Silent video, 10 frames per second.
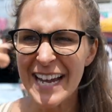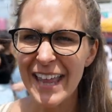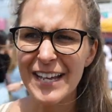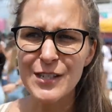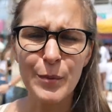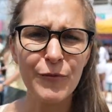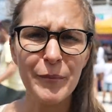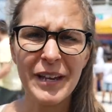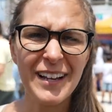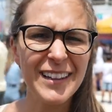I think it's open
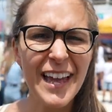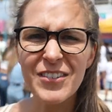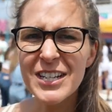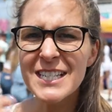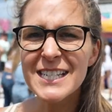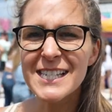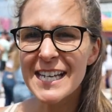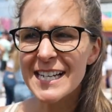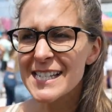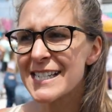from like 11 to
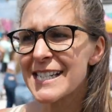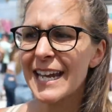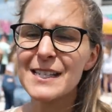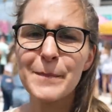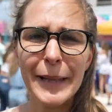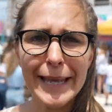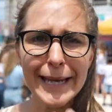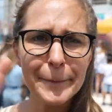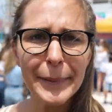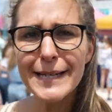6, and today is
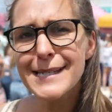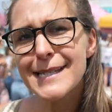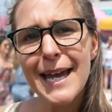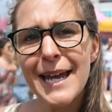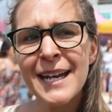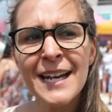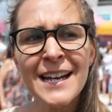plant-based day.